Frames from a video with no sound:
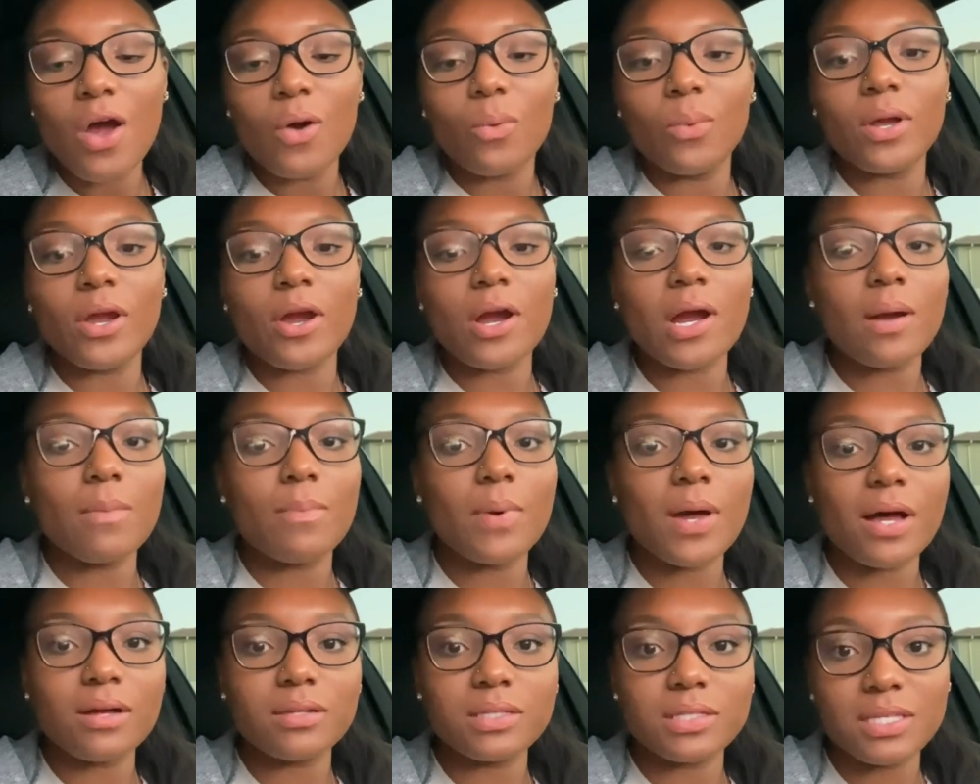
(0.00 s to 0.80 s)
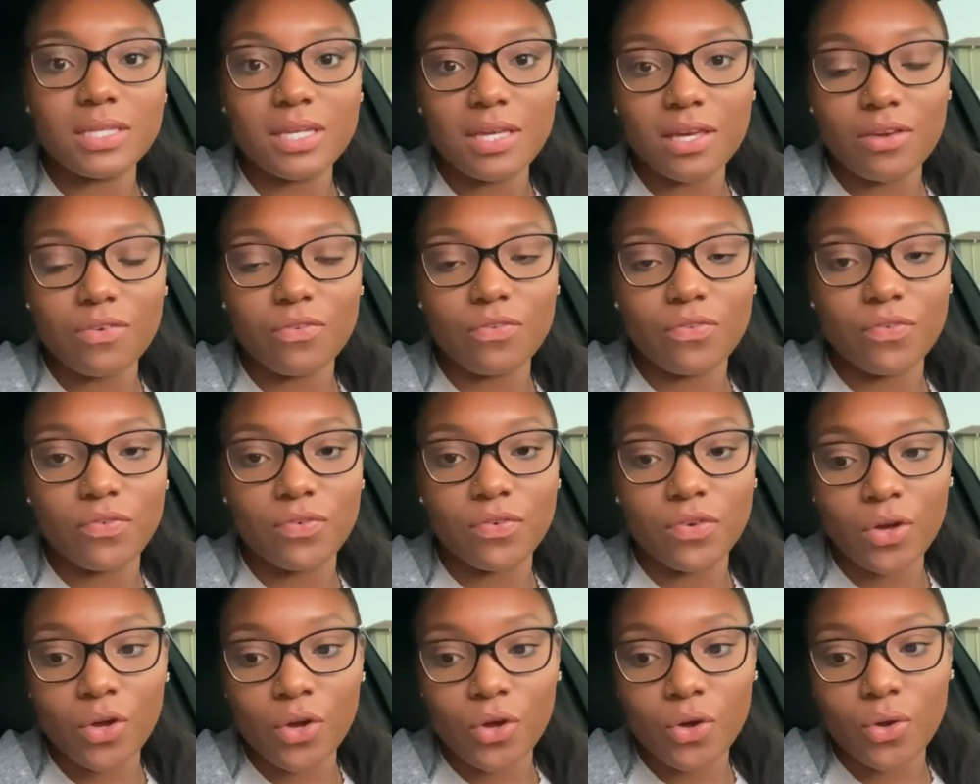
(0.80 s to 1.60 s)
We are about to get
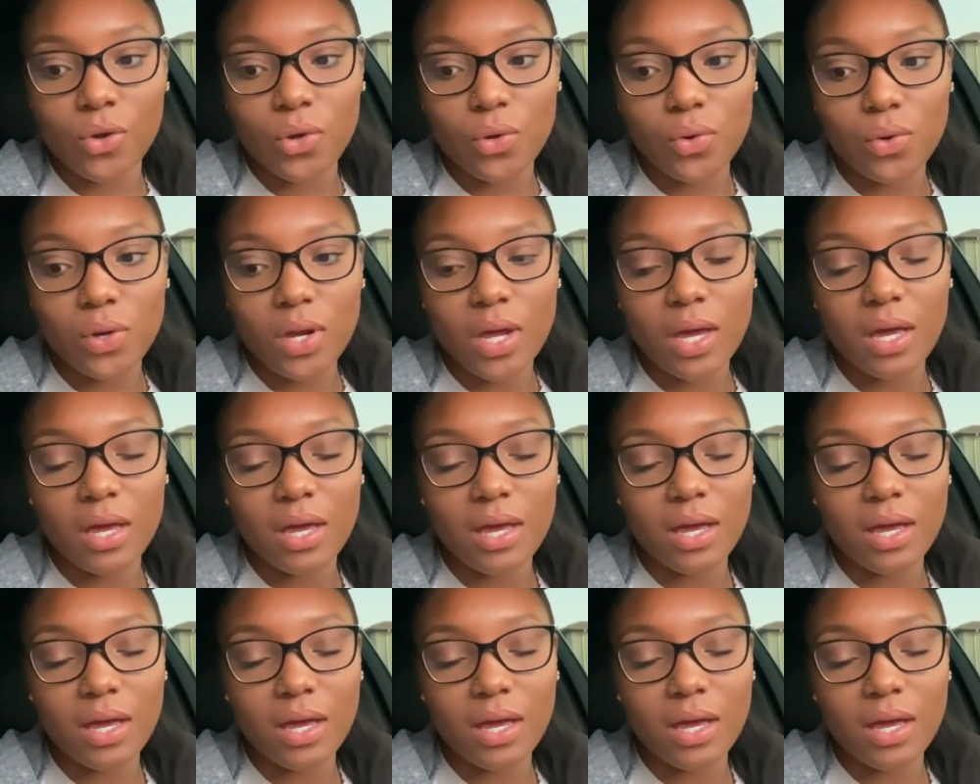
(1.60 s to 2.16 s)
food